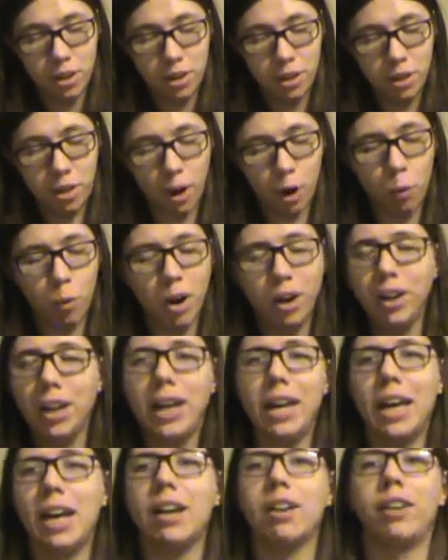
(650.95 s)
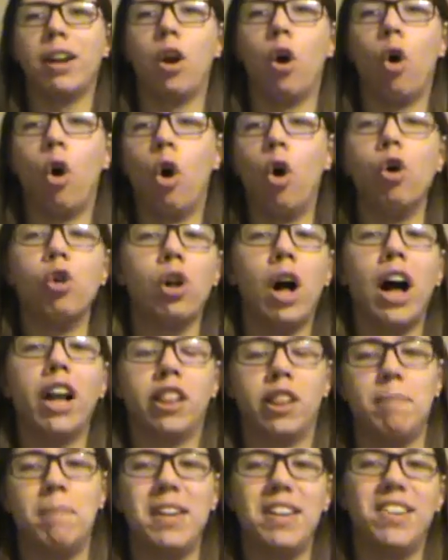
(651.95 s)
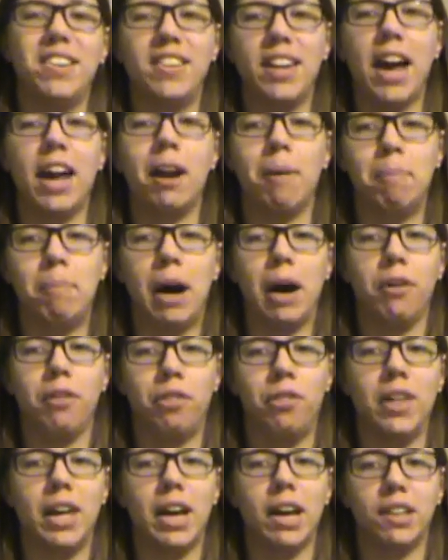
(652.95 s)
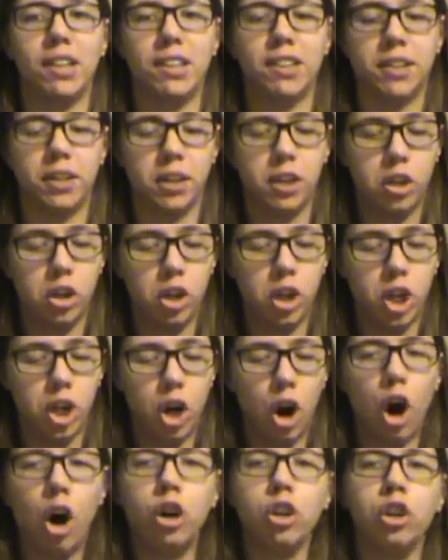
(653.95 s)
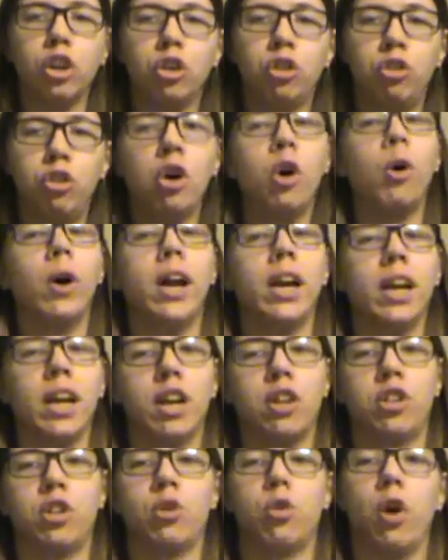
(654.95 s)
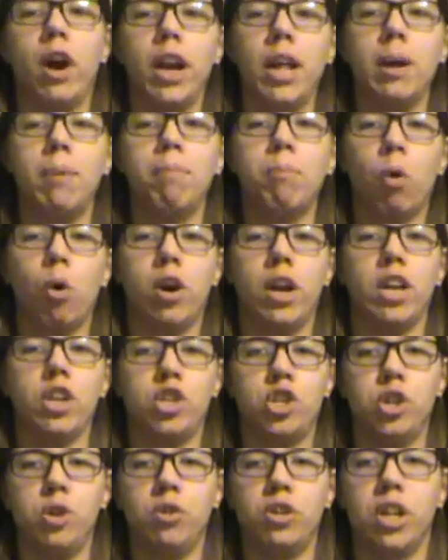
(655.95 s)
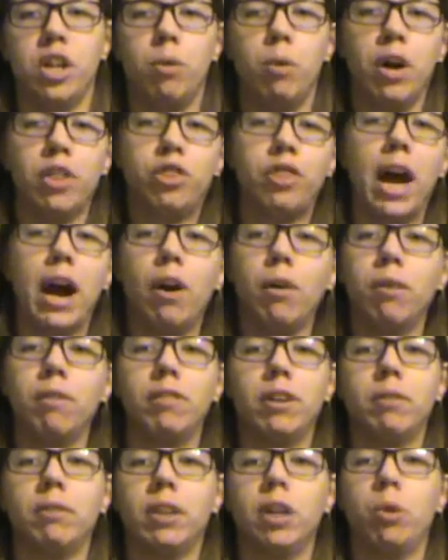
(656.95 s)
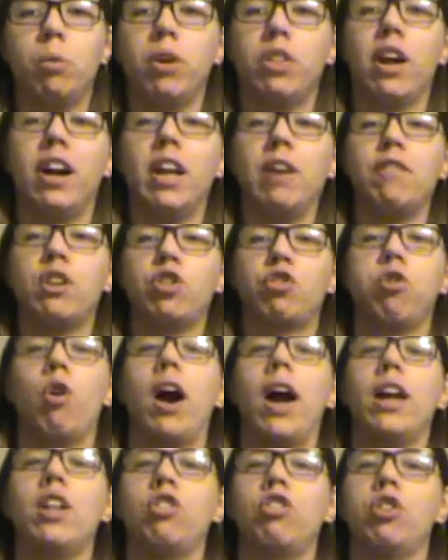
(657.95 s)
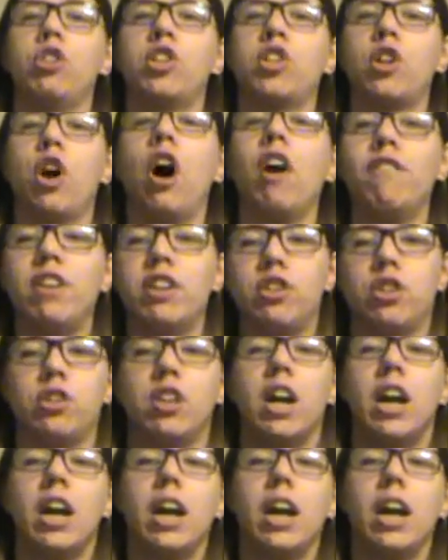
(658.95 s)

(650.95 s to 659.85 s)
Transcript: There really isn't a whole lot to be said about this. All you're doing is creating more issues without uh, without even trying to solve issues.